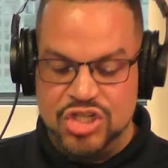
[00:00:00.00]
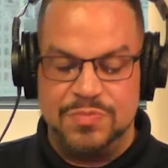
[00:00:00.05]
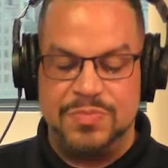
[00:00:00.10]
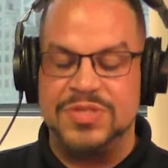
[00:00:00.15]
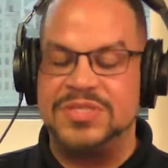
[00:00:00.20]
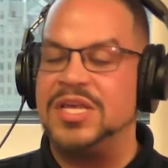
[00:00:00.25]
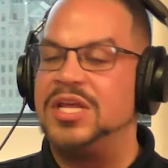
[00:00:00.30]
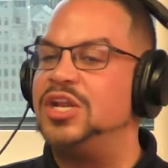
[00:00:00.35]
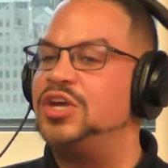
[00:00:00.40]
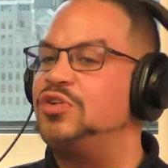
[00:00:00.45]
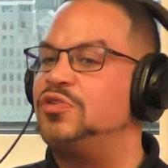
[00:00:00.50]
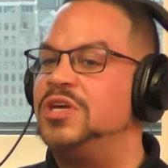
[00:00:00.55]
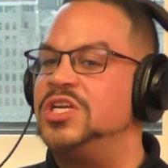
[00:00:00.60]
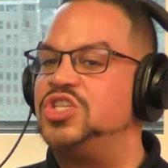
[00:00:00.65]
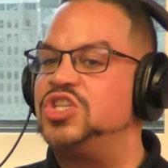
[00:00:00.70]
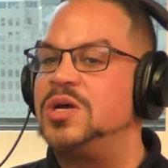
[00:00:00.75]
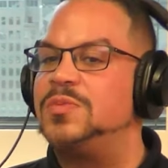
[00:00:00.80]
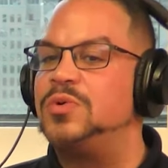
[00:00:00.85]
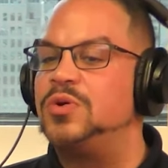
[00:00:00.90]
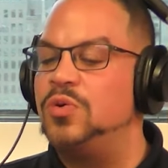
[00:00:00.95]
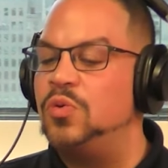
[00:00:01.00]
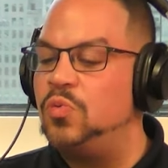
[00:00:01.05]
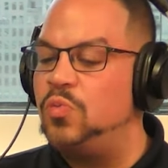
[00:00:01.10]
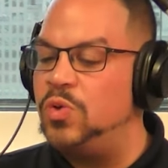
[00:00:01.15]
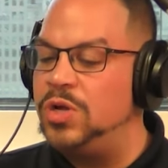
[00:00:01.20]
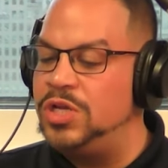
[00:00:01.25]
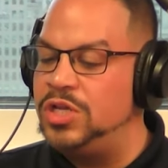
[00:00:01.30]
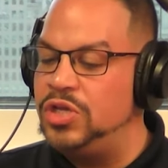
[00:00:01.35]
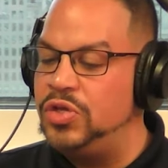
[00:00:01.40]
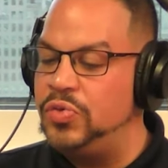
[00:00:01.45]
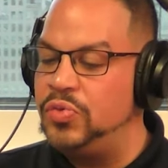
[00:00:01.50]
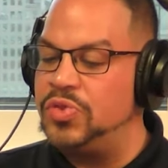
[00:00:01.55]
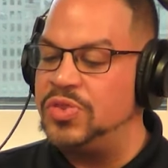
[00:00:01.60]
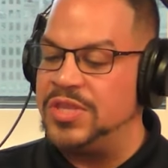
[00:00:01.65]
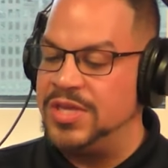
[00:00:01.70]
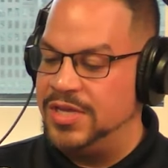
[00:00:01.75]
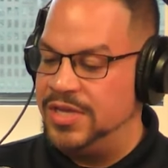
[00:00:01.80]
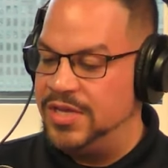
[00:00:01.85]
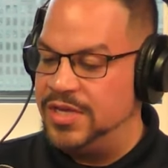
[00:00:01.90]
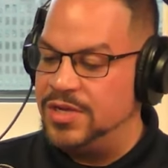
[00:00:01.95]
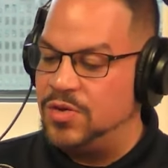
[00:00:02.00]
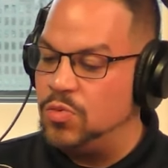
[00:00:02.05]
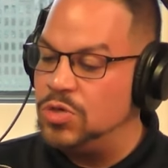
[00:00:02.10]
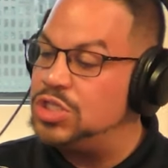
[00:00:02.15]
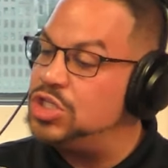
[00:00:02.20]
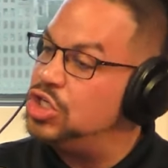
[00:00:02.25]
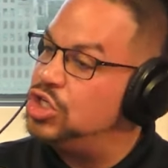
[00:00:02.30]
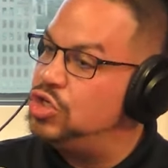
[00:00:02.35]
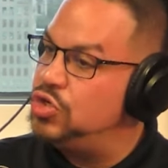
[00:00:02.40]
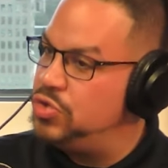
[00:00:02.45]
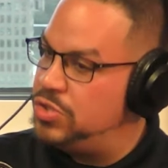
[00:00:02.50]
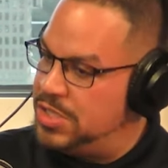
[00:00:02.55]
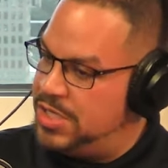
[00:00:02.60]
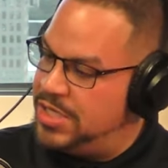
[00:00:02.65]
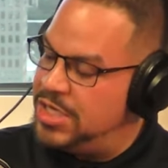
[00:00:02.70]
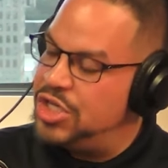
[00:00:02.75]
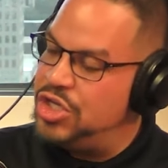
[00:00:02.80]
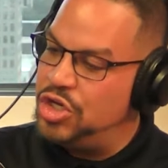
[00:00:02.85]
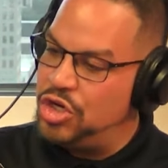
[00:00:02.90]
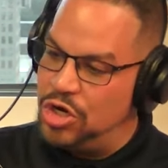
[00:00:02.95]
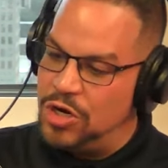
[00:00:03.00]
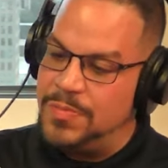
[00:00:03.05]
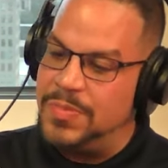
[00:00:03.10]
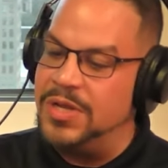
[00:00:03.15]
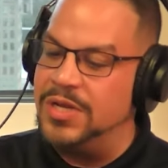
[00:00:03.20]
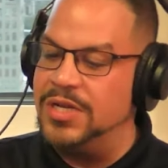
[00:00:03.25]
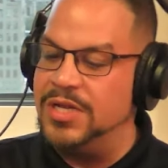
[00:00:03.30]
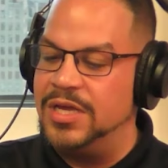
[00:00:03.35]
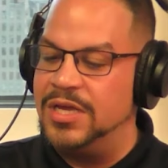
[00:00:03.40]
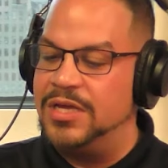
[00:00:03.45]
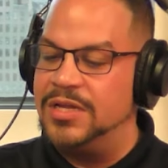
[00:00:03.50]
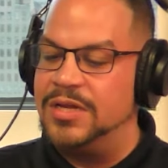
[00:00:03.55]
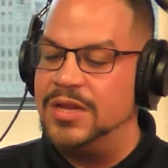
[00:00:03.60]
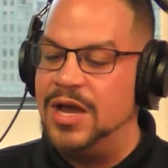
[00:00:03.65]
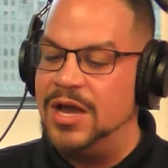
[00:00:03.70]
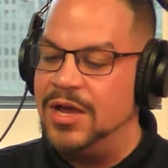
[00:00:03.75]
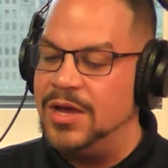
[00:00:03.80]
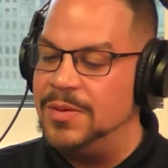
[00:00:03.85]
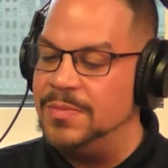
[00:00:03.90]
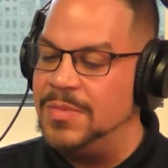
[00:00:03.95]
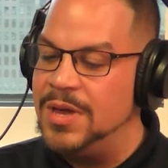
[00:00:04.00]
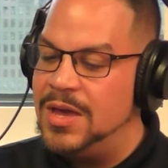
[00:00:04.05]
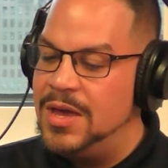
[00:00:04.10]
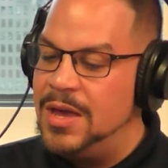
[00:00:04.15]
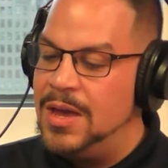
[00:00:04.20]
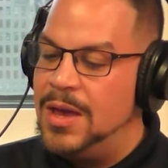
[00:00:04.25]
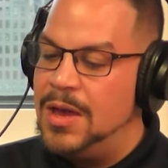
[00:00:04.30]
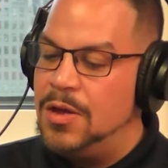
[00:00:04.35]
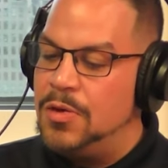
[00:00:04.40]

hundred percent agree. Trouble. Yeah. What do you think? What do you think, in your opinion, um,